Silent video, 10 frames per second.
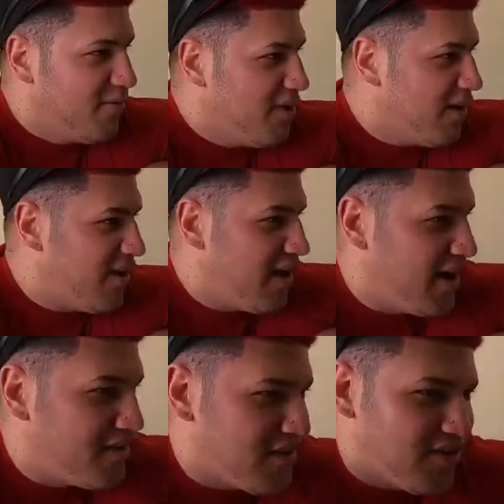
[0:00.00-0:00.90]
we are
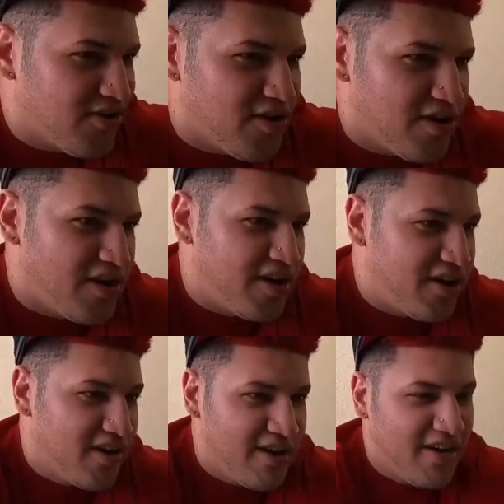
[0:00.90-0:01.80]
at Senor
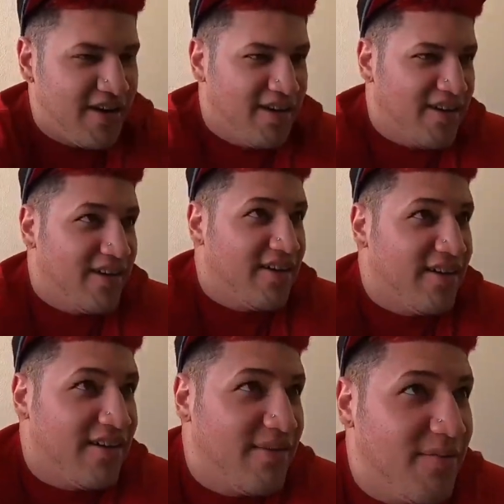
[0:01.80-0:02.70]

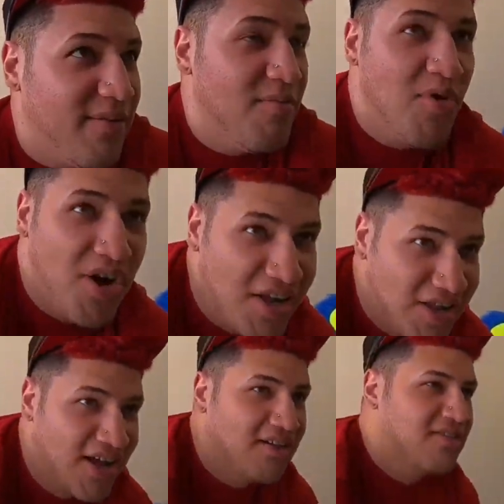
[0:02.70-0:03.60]

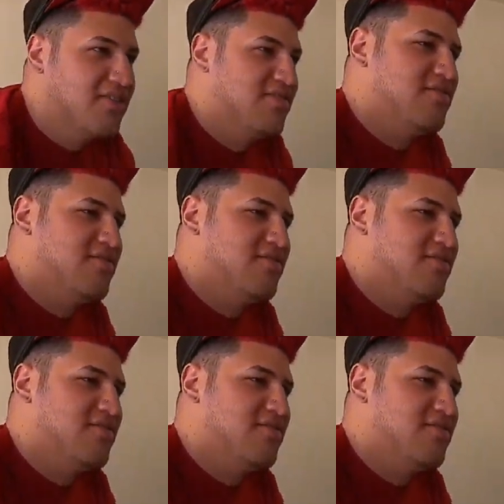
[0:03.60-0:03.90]
More's house.